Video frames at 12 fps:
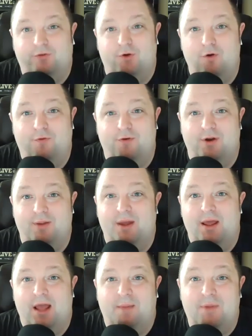Overeem,
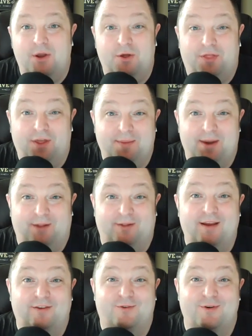I mean, you think about the
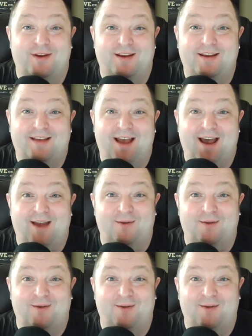history he's had.